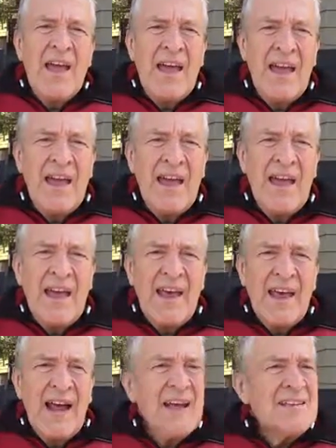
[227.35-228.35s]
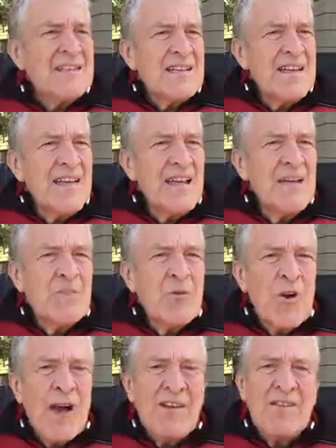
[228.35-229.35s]
And I see him
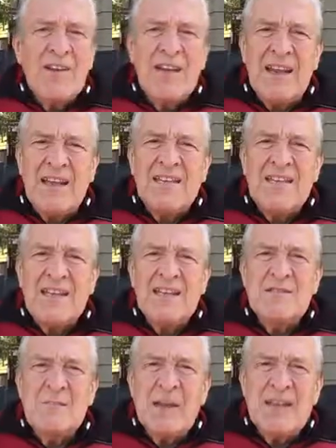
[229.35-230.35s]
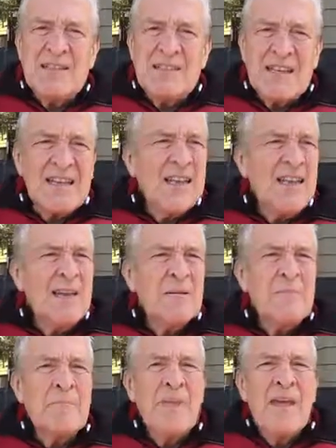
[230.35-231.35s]
driving, he sees me seeing
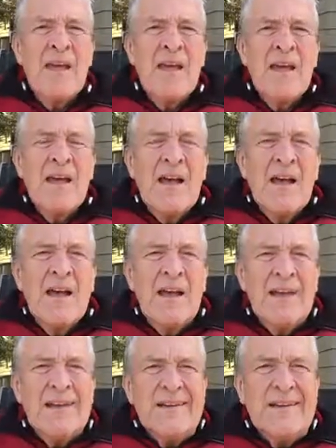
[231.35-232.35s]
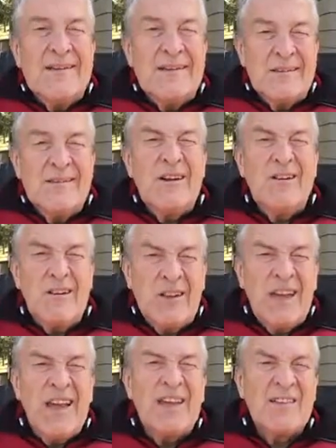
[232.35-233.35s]
him, and the
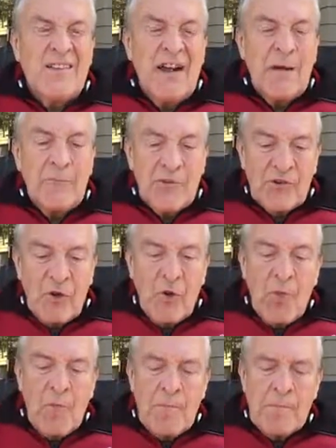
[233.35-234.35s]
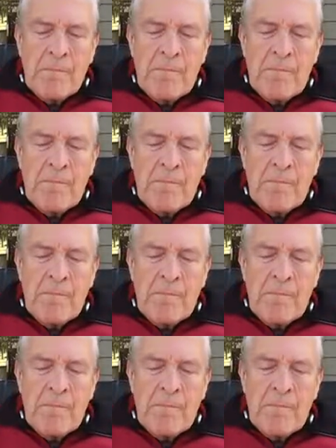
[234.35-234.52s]
gig is up. So